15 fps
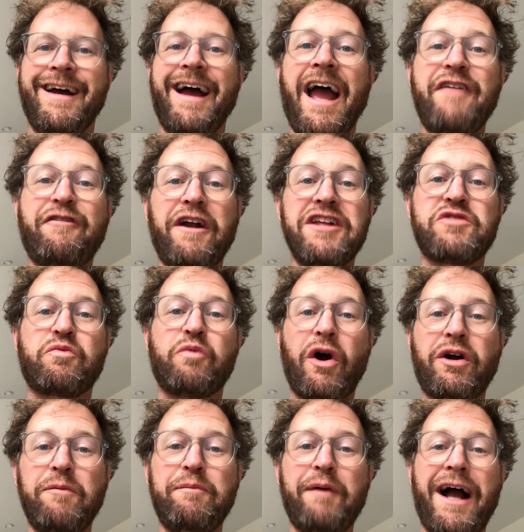Hey friends,
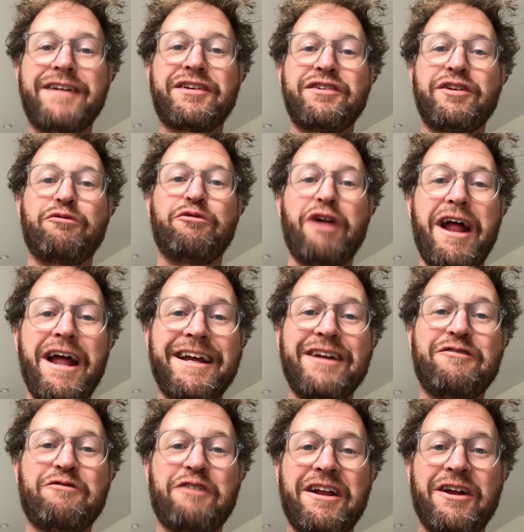welcome back to the
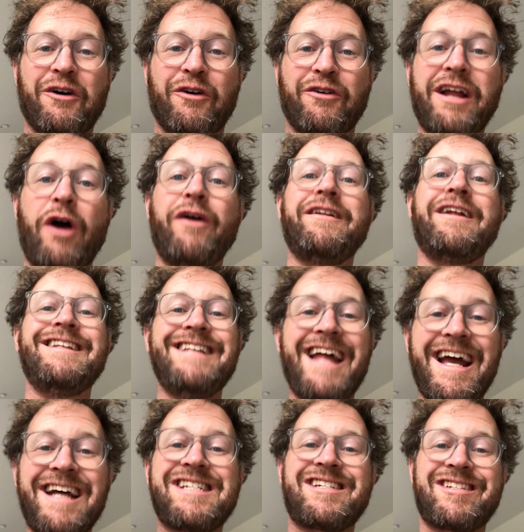Ragged Reno. Now in the
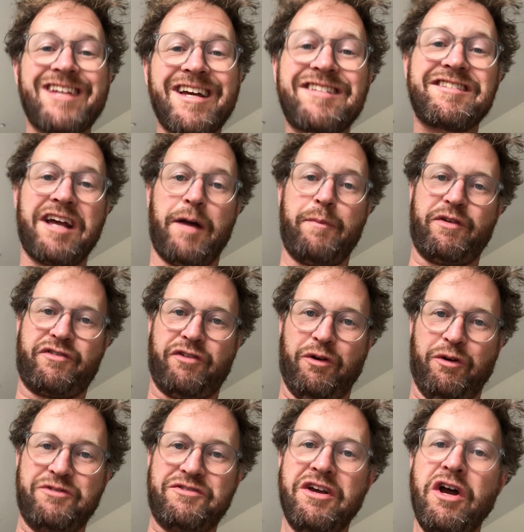next 6
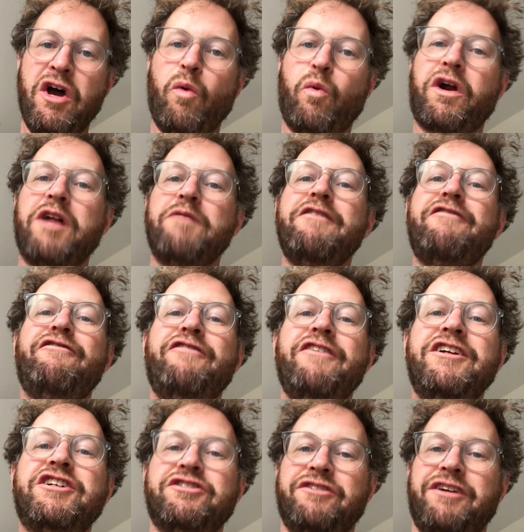episodes, we're going to be
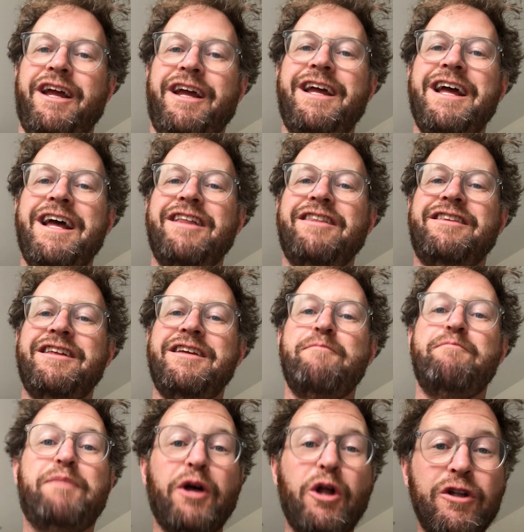featuring the
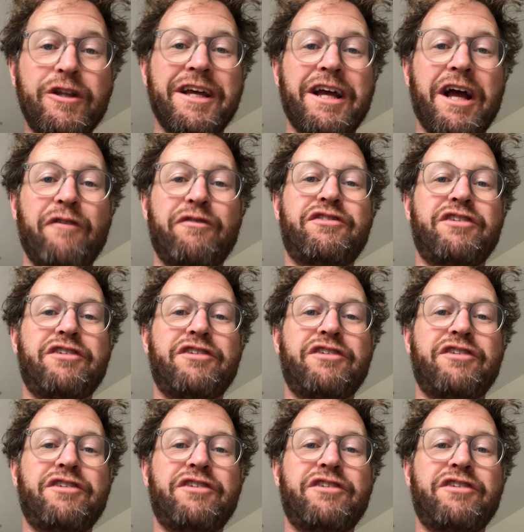building of